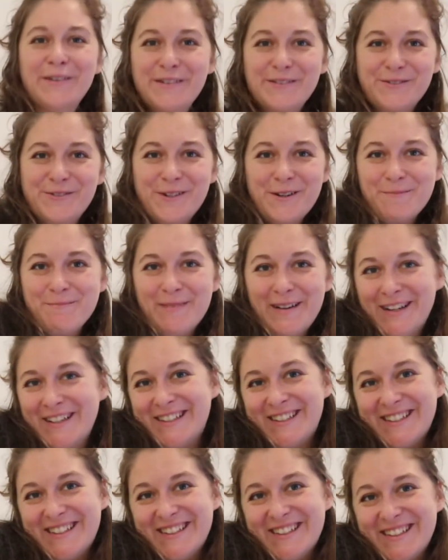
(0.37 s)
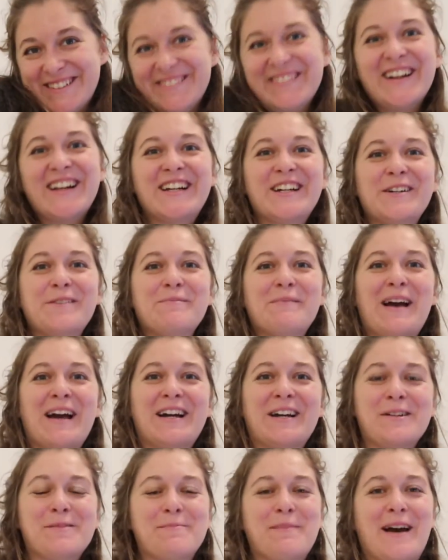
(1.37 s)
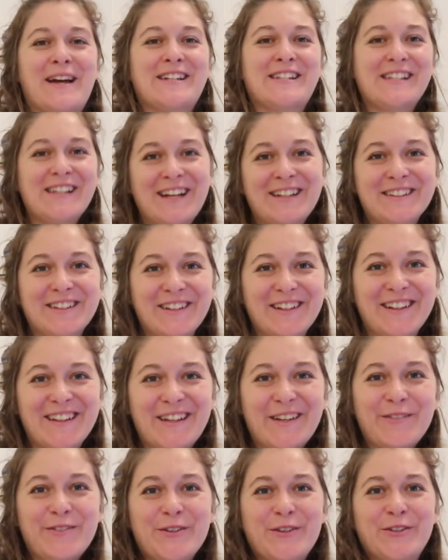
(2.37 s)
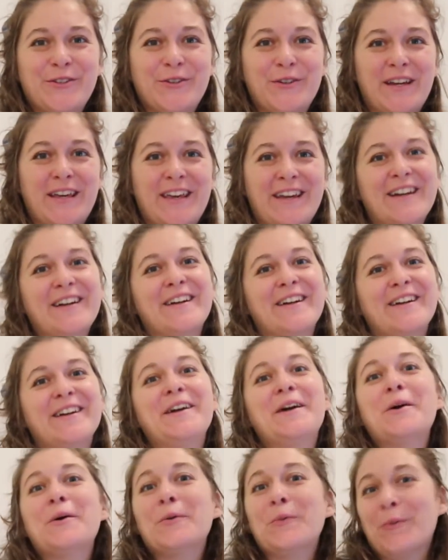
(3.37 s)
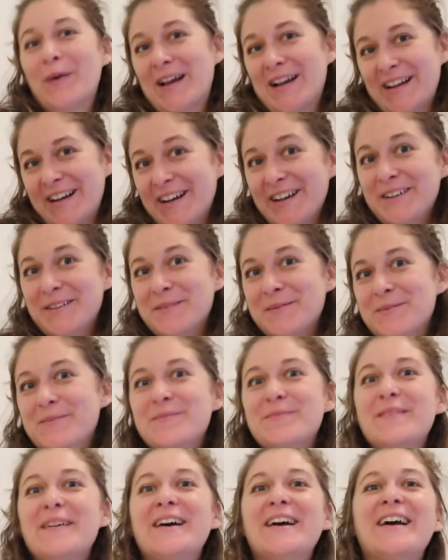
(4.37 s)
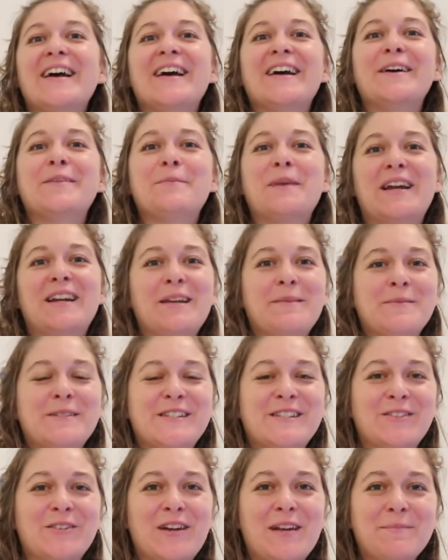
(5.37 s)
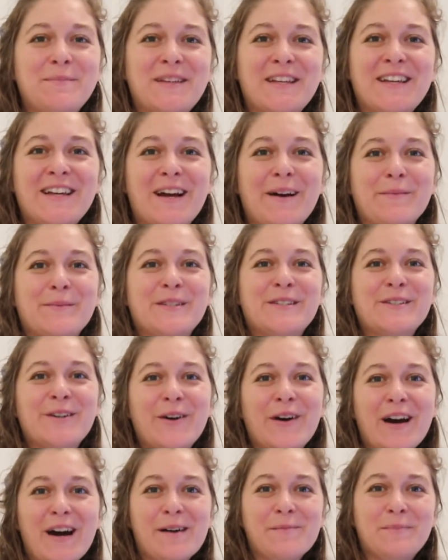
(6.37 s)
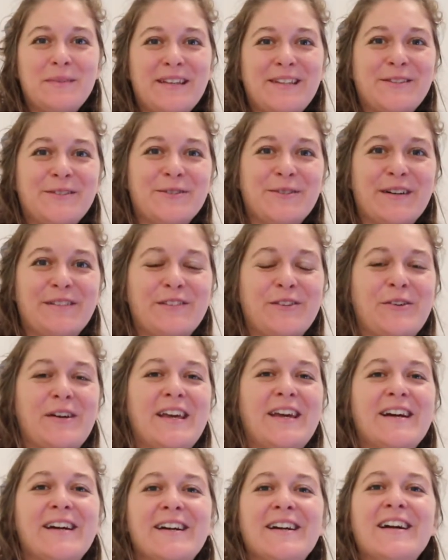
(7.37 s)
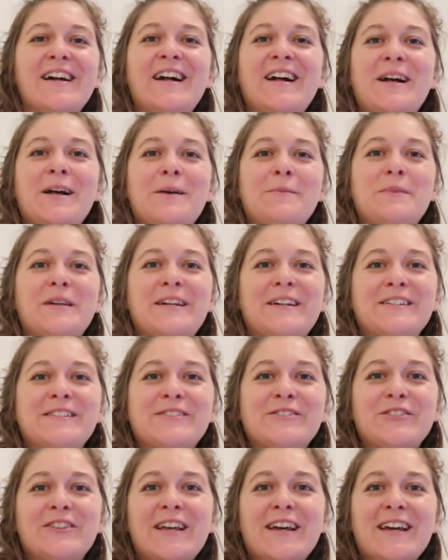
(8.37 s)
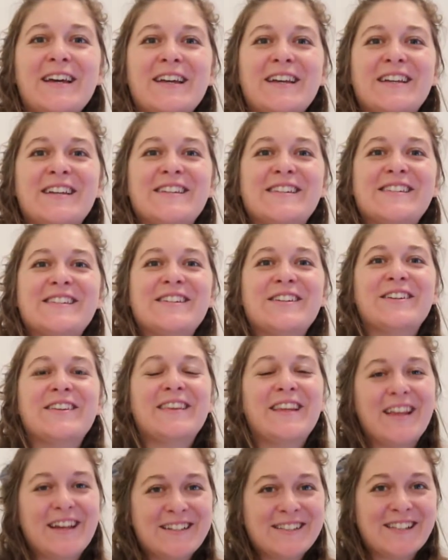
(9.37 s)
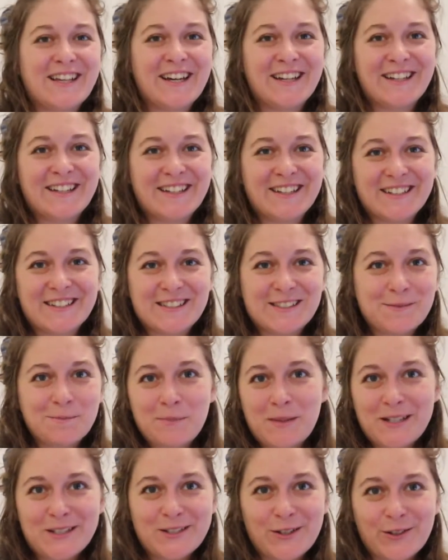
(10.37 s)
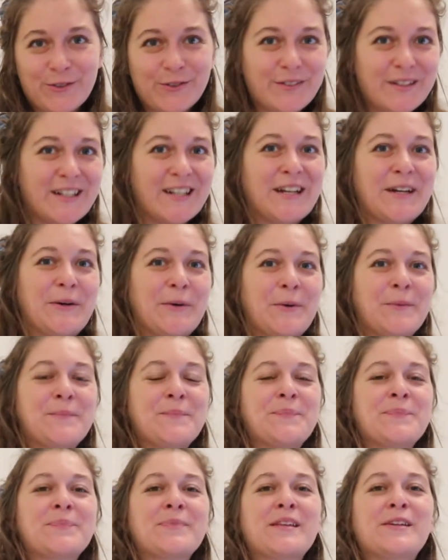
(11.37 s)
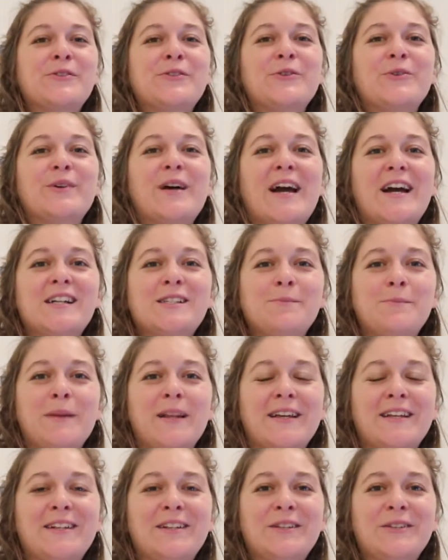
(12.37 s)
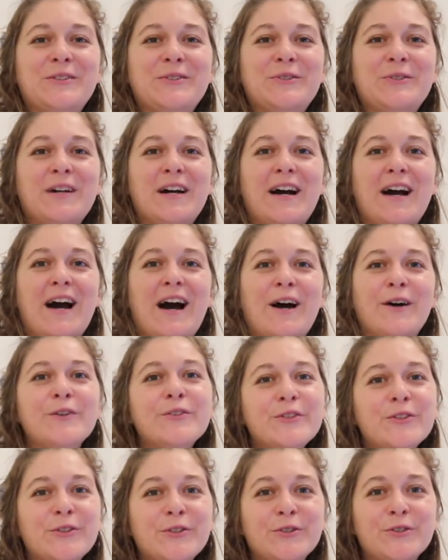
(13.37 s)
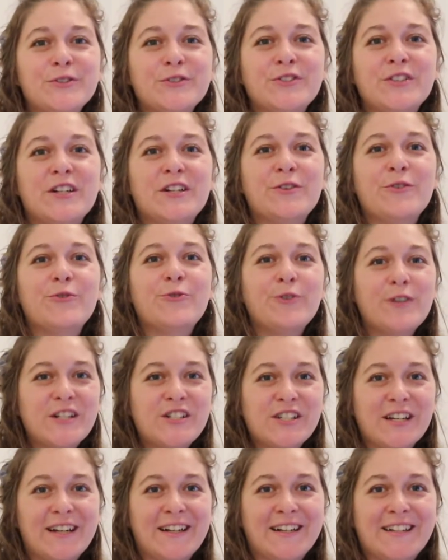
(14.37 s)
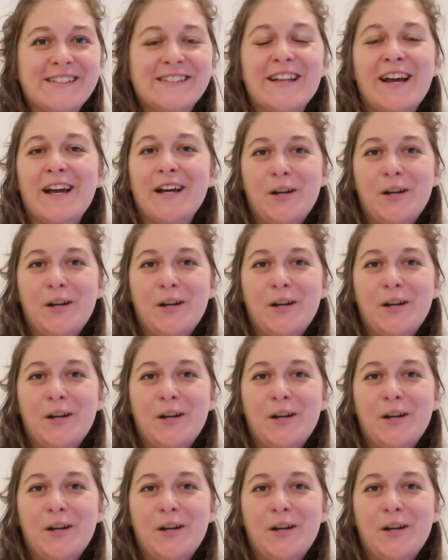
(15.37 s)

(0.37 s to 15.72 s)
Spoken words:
everybody, welcome back on my channel. If you're new here, welcome. And my name is Noémie. I'm so happy to have you here because today it's an exciting special video to explain you how to use the free checklist I